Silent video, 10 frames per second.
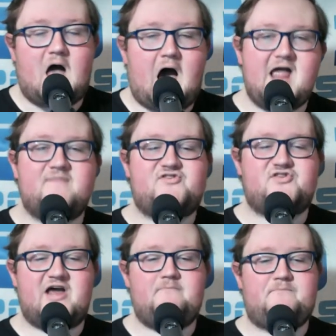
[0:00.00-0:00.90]
have
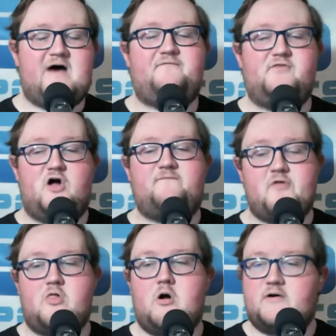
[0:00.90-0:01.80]
said Buffalo for
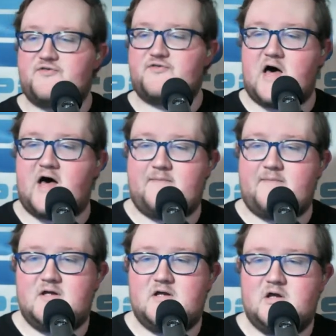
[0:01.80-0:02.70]
the longest
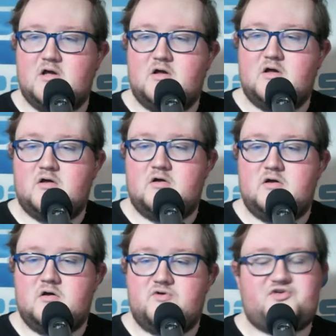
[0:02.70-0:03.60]
time.
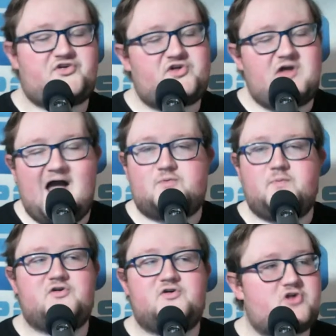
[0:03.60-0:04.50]

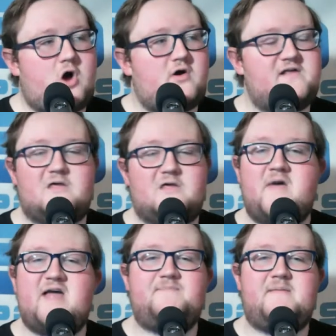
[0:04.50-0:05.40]
Saskatchewan is starting to
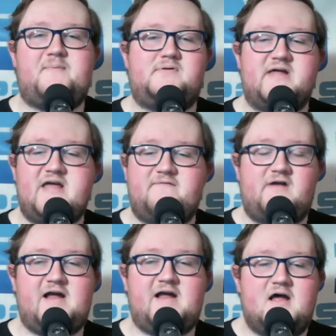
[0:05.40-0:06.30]
make me believe,
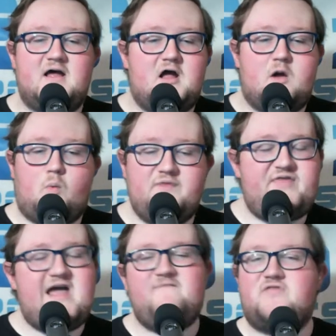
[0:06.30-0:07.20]
and what
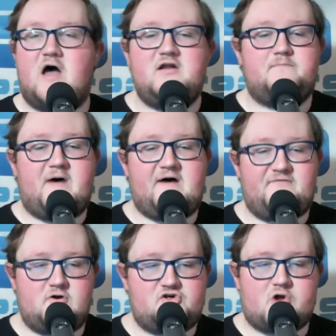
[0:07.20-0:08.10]
they've done to
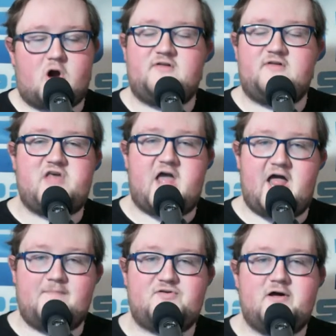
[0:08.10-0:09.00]
Buffalo to start these
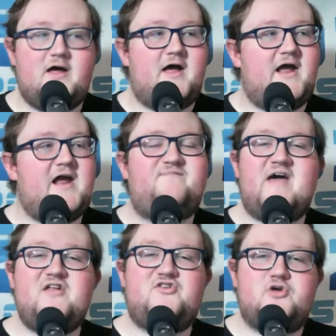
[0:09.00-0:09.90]
games, if
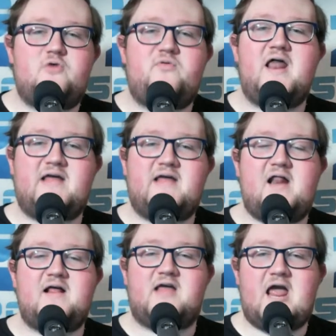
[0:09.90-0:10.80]
they do that
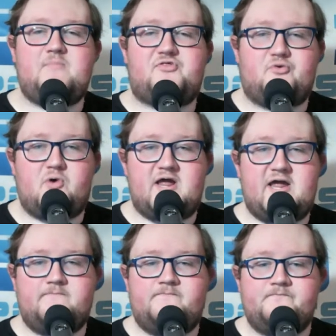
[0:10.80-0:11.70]
again in Game
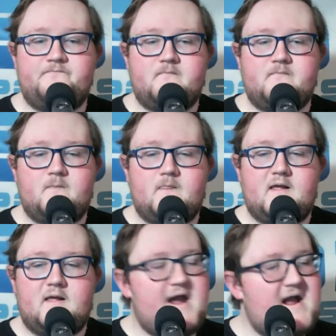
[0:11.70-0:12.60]
3,
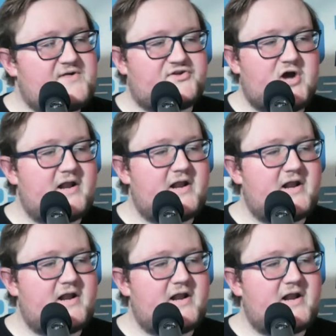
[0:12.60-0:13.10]
Bandits